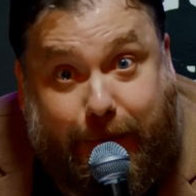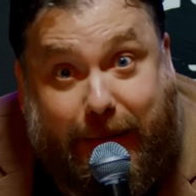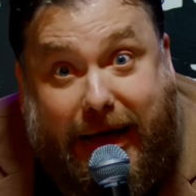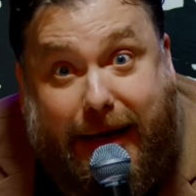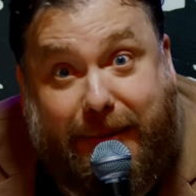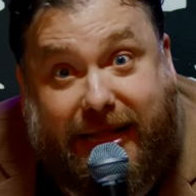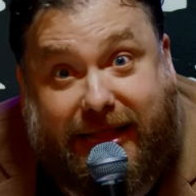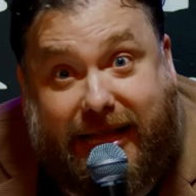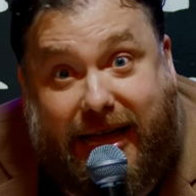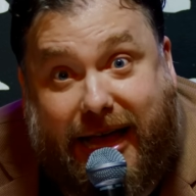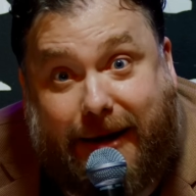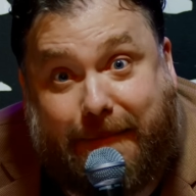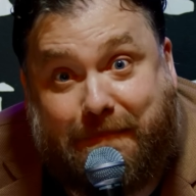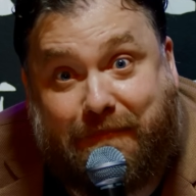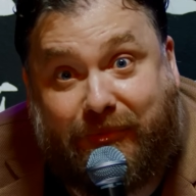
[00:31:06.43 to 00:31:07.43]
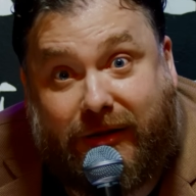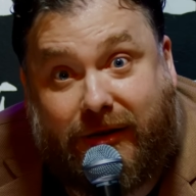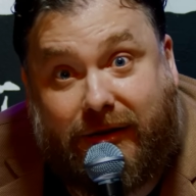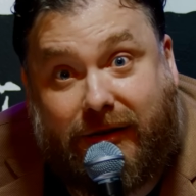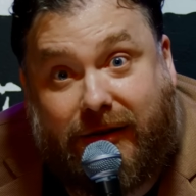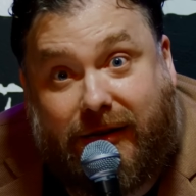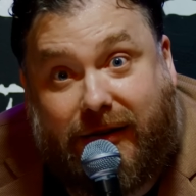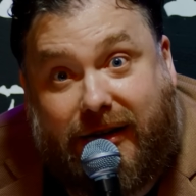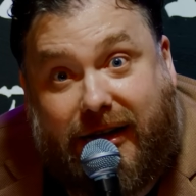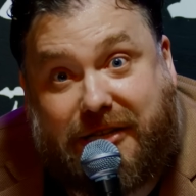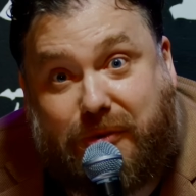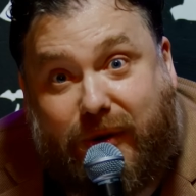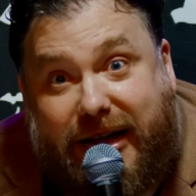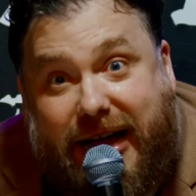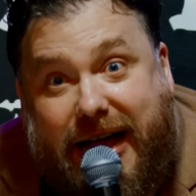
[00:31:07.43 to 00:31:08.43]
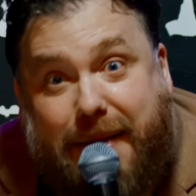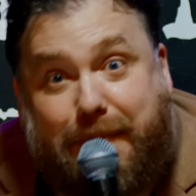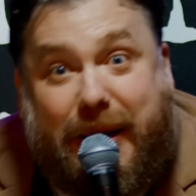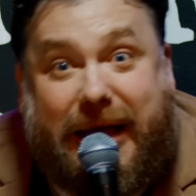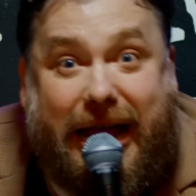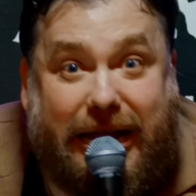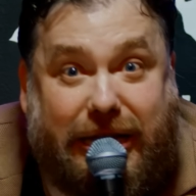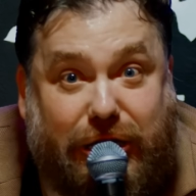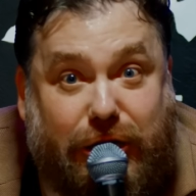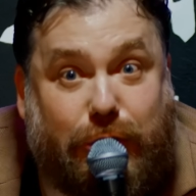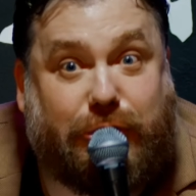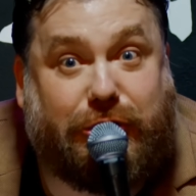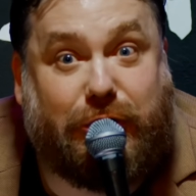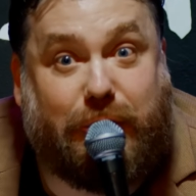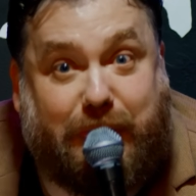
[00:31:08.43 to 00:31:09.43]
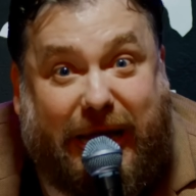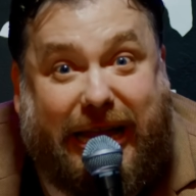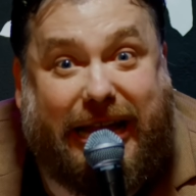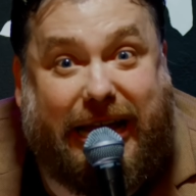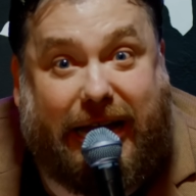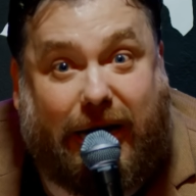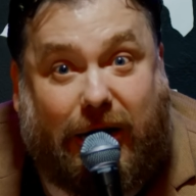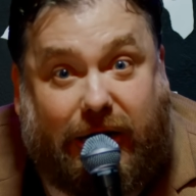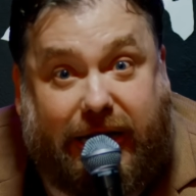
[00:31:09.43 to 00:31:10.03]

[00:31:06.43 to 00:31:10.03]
How about that? That's why I pay you to be here.